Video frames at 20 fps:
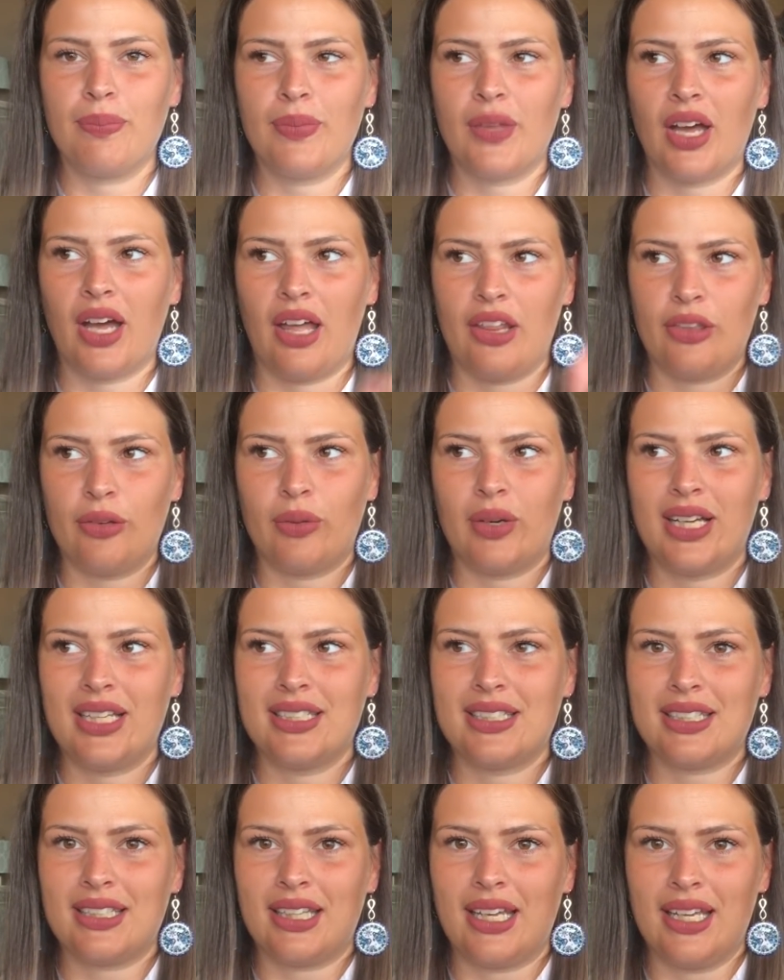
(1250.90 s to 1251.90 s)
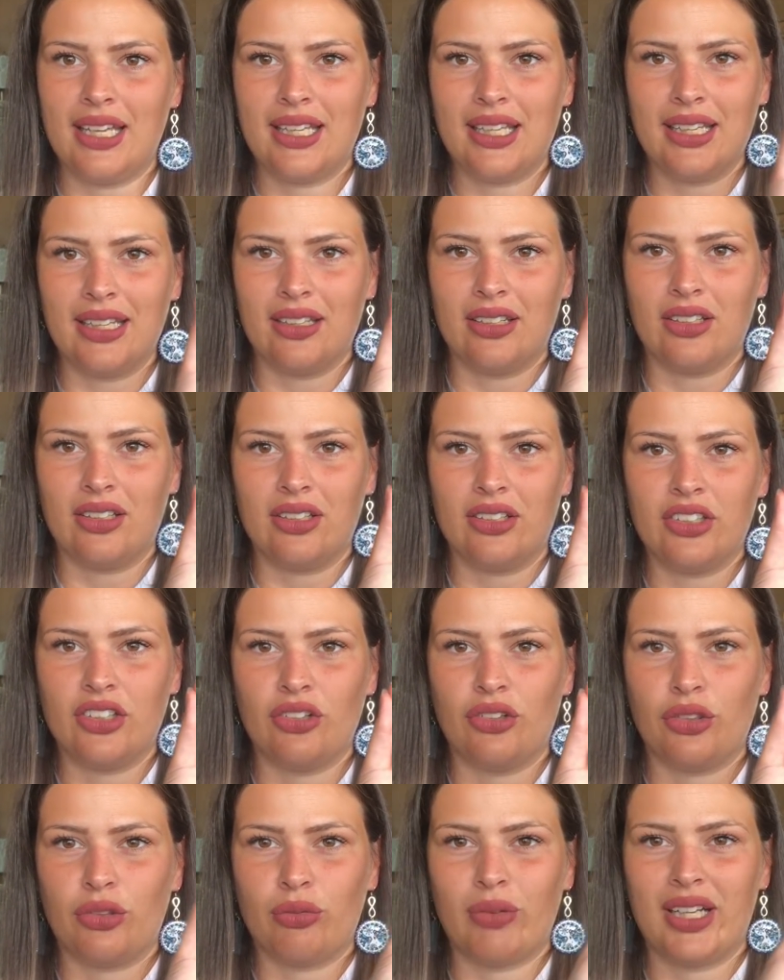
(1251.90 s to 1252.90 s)
Otherwise, like, your
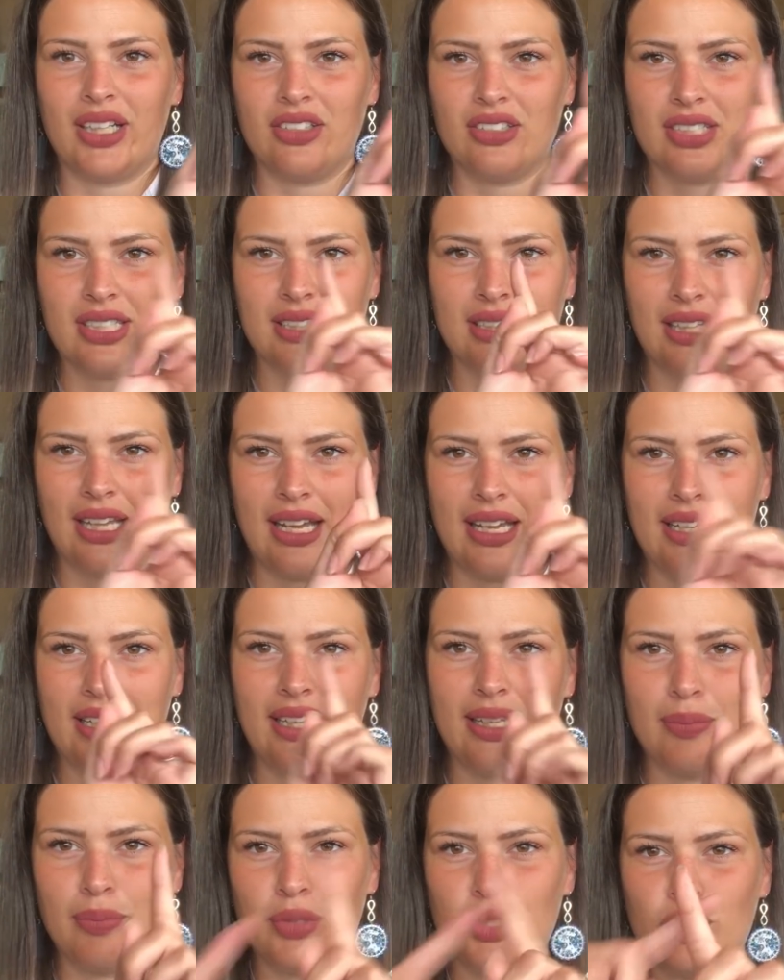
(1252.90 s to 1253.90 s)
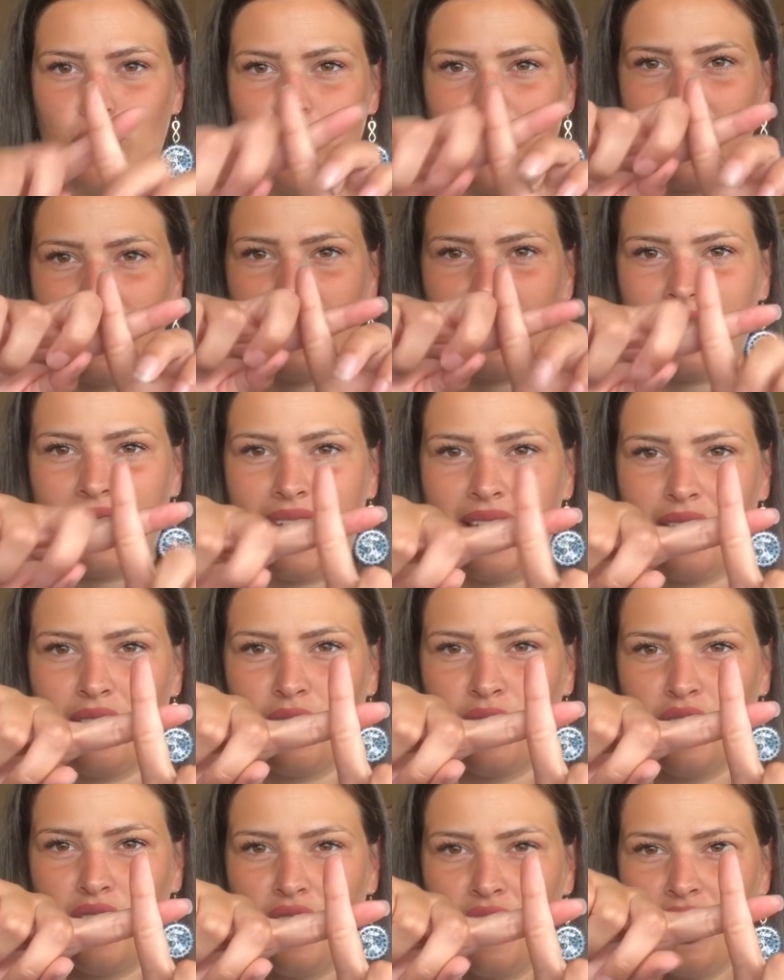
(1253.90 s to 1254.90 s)
thread will slide in between the, like,
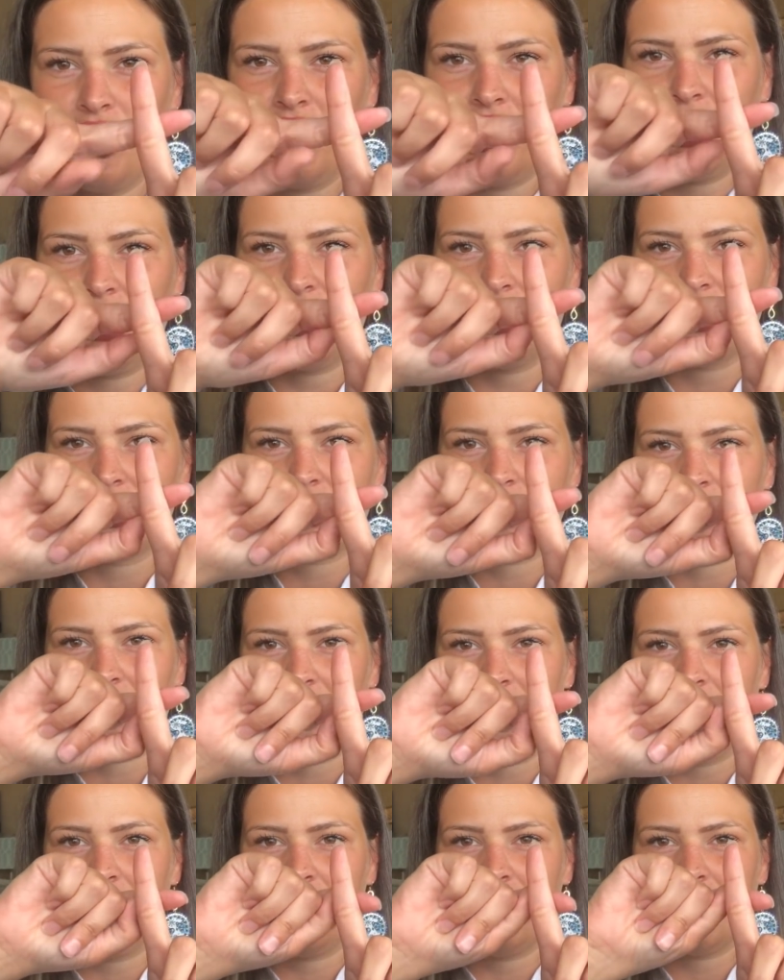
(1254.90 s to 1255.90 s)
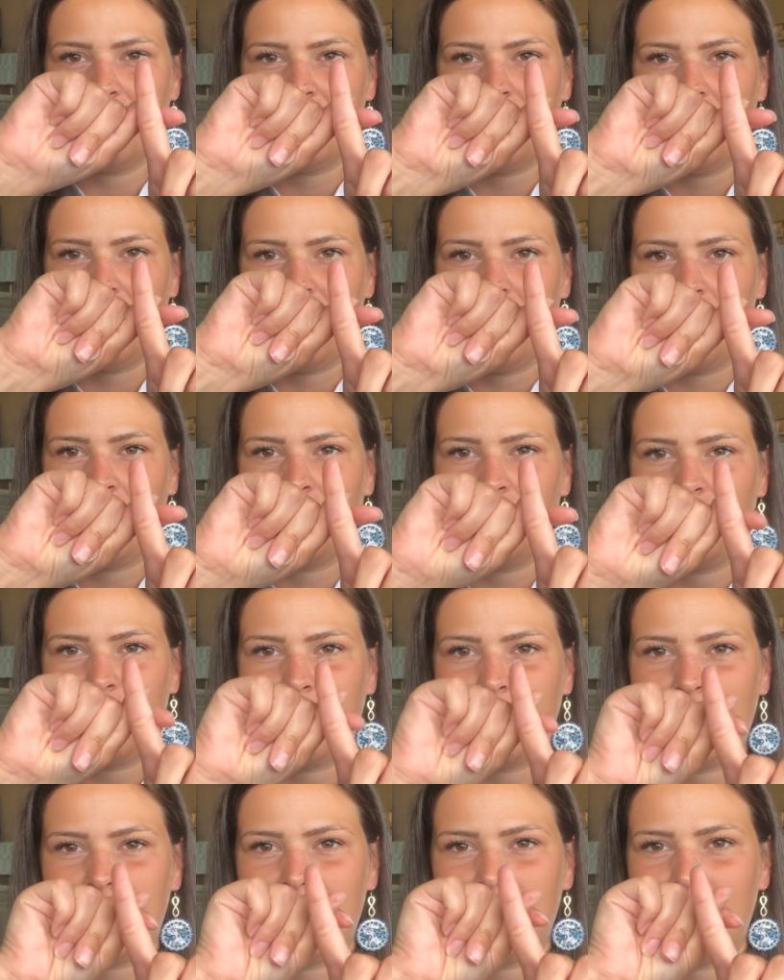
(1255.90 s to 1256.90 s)
it'll slide into there,
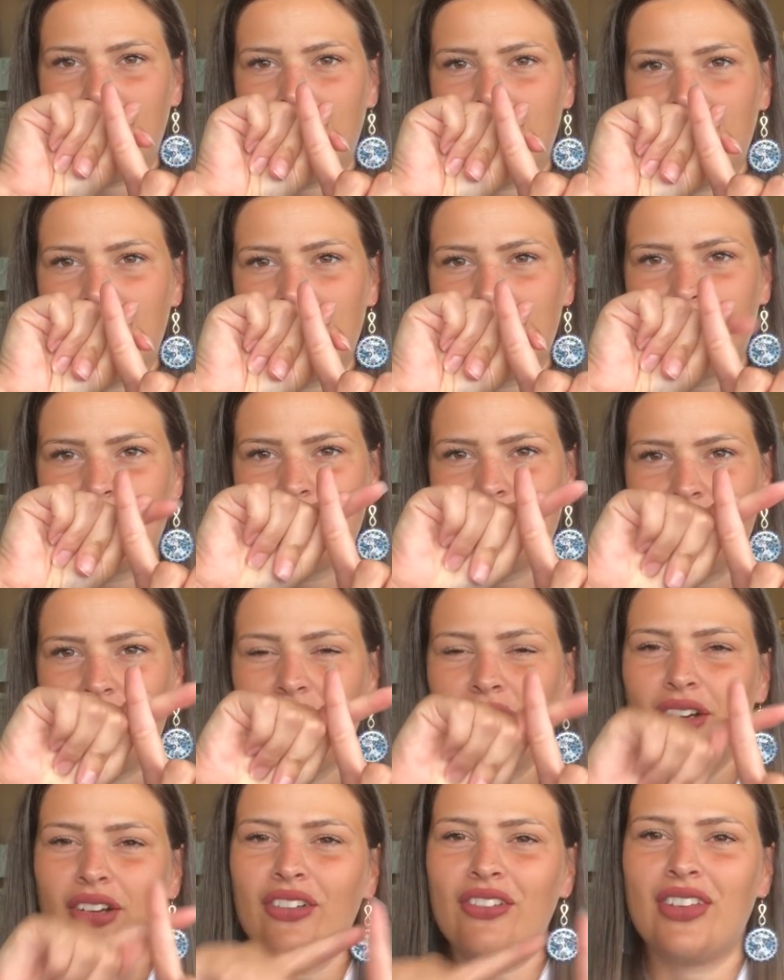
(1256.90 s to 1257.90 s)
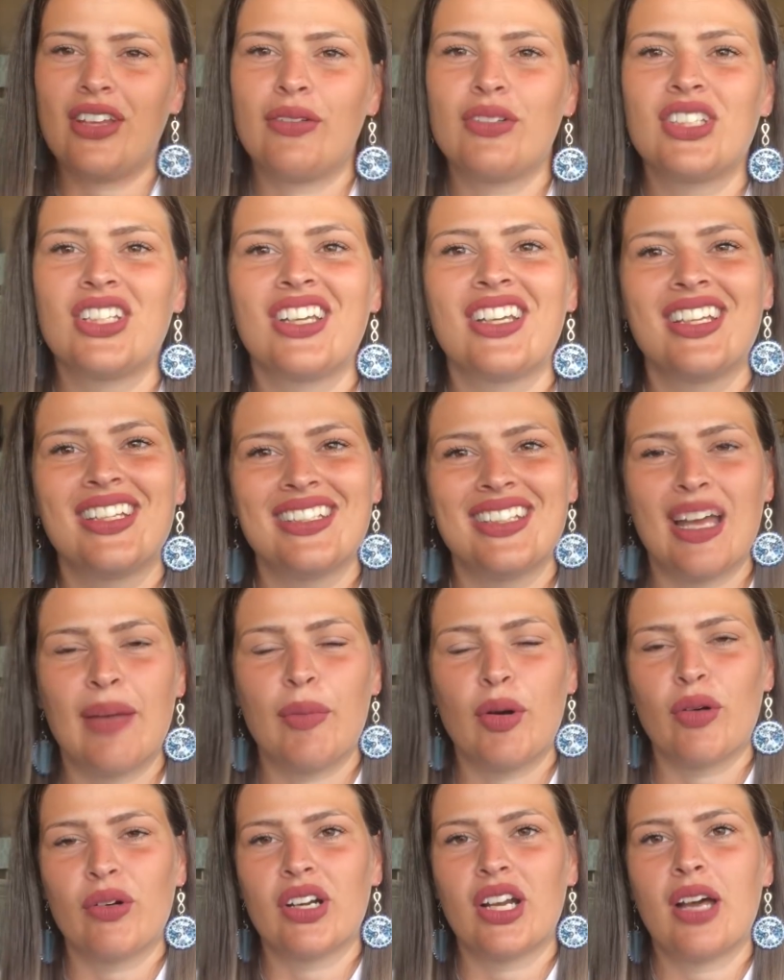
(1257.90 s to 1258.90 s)
like into the, I don't know if that was a good demo
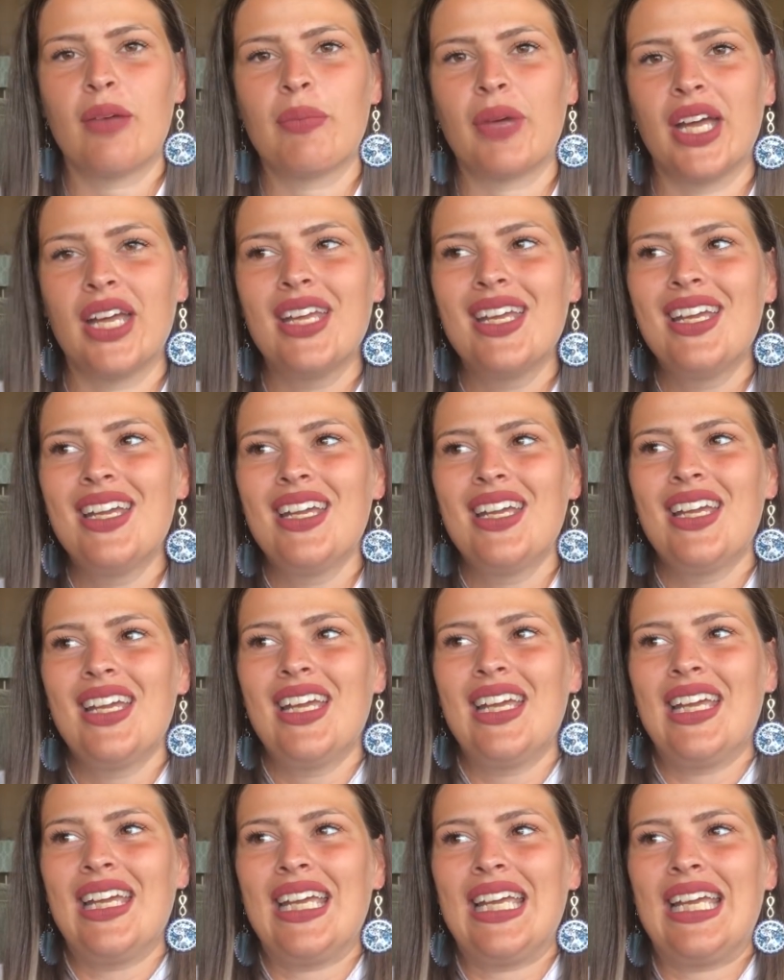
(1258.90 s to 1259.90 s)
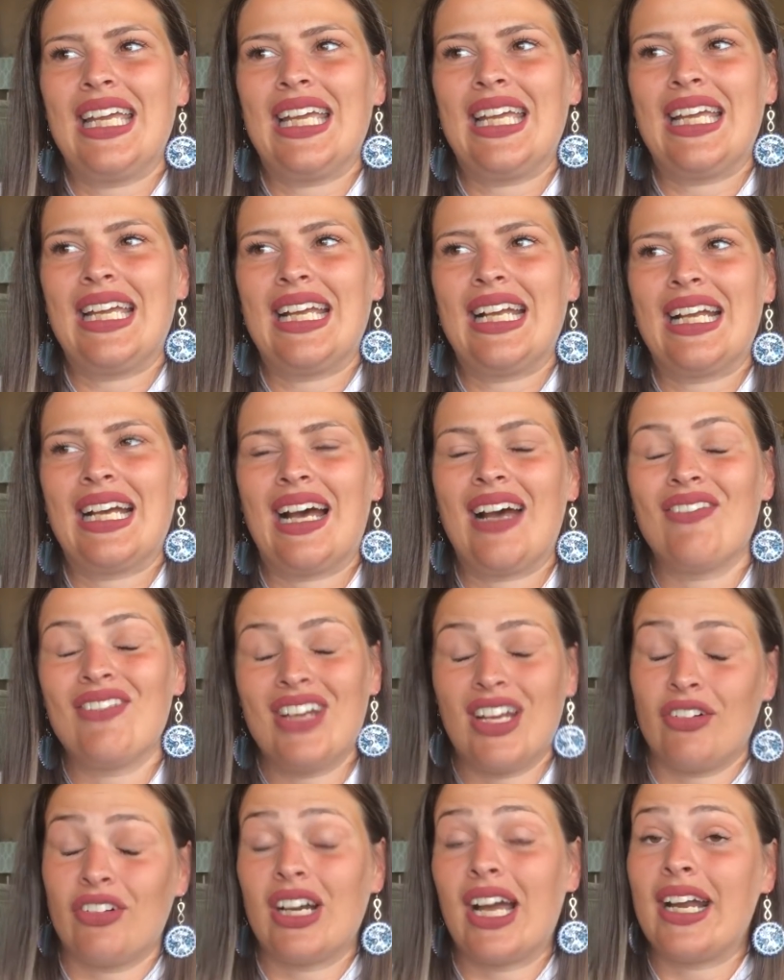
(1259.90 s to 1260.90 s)
or not, but I've
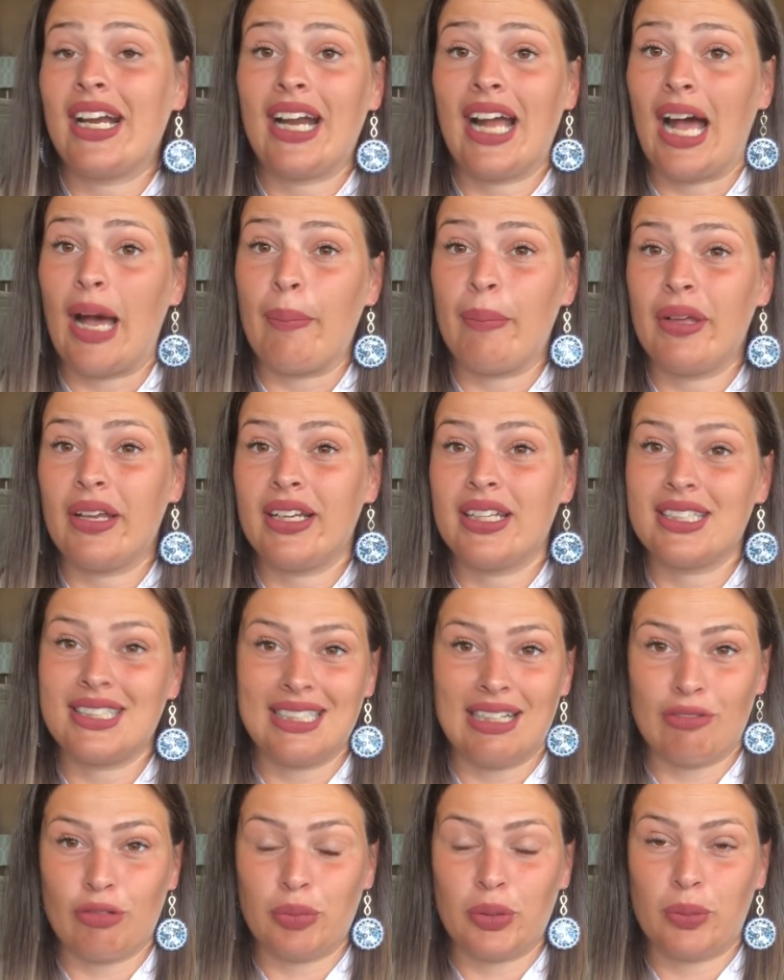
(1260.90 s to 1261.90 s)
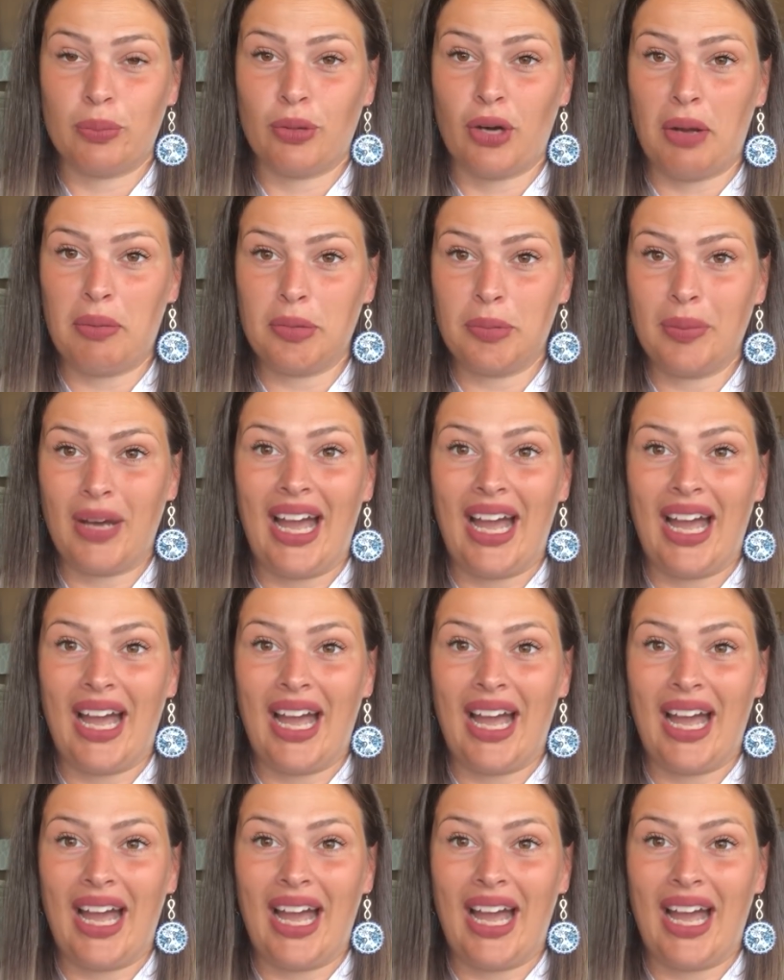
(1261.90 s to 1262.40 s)
never had it happen. It's never been a problem.